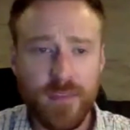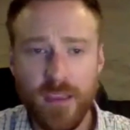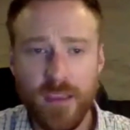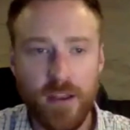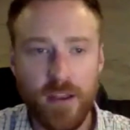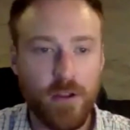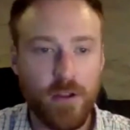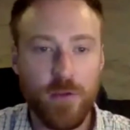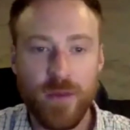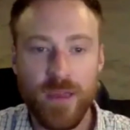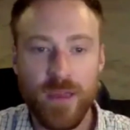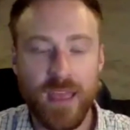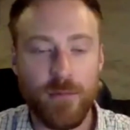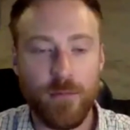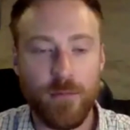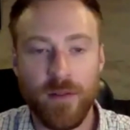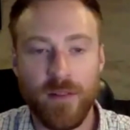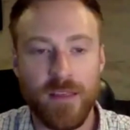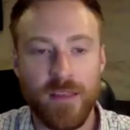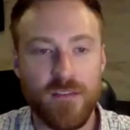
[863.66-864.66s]
You can get
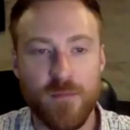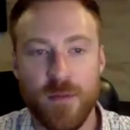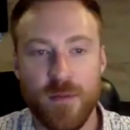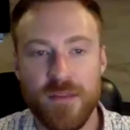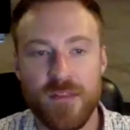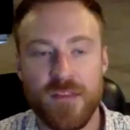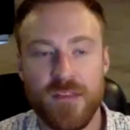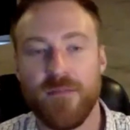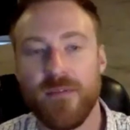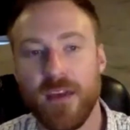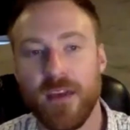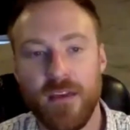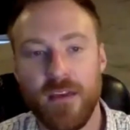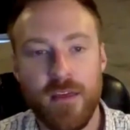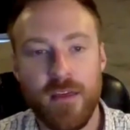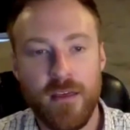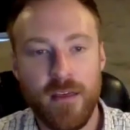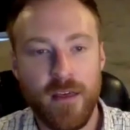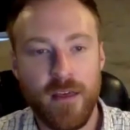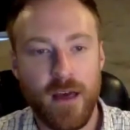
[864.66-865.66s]
really specific
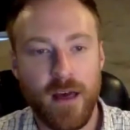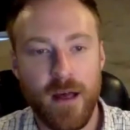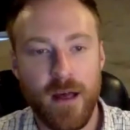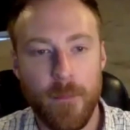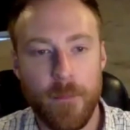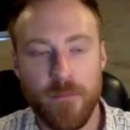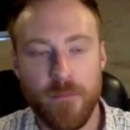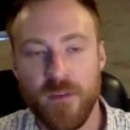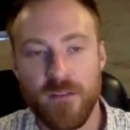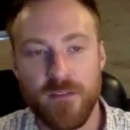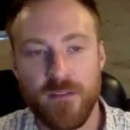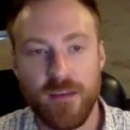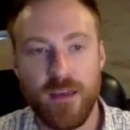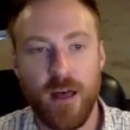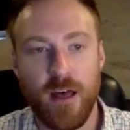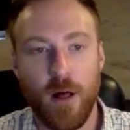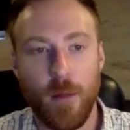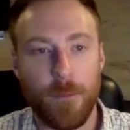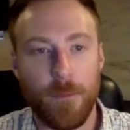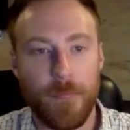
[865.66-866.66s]
to
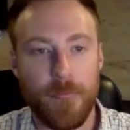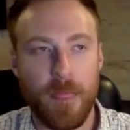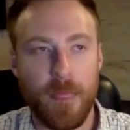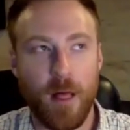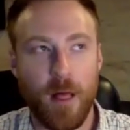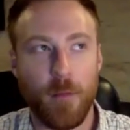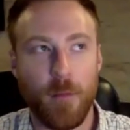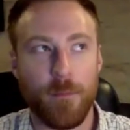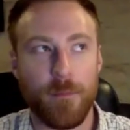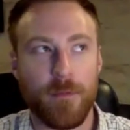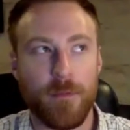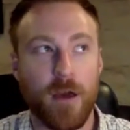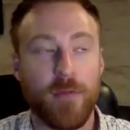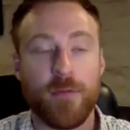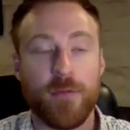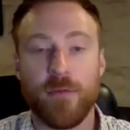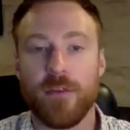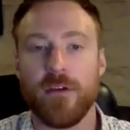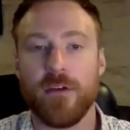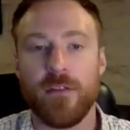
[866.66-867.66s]
help
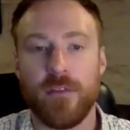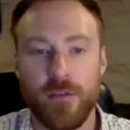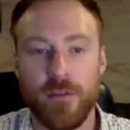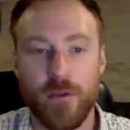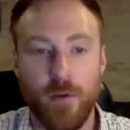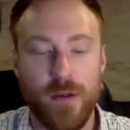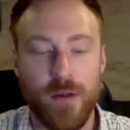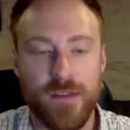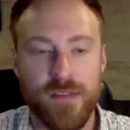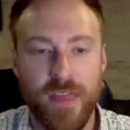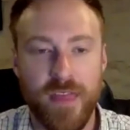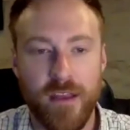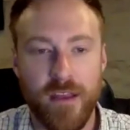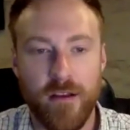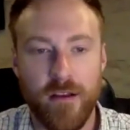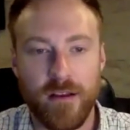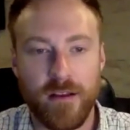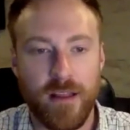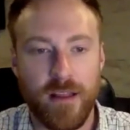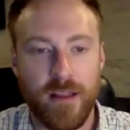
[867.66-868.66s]
cut through the noise
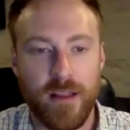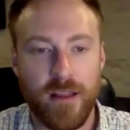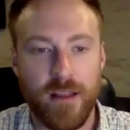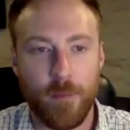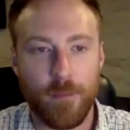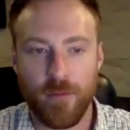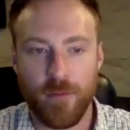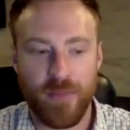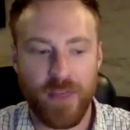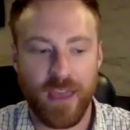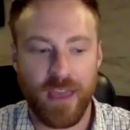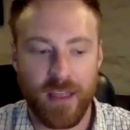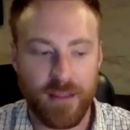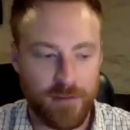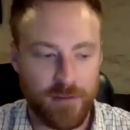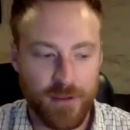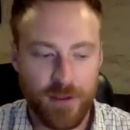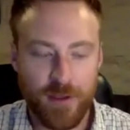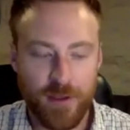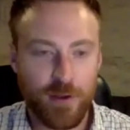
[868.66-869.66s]
there, and help, if they
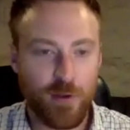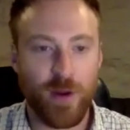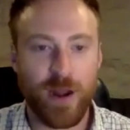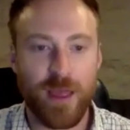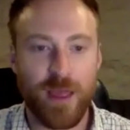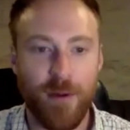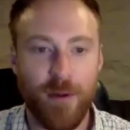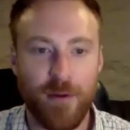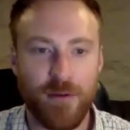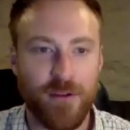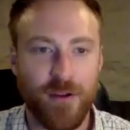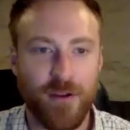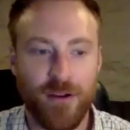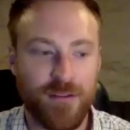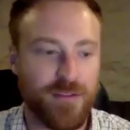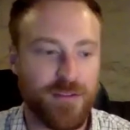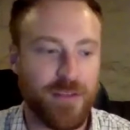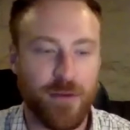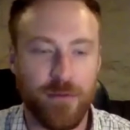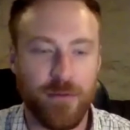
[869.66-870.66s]
get 20
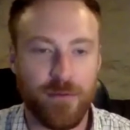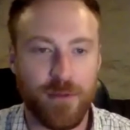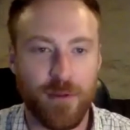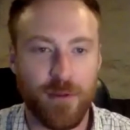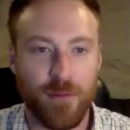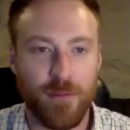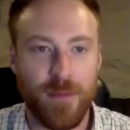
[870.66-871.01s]
postcards, they'll,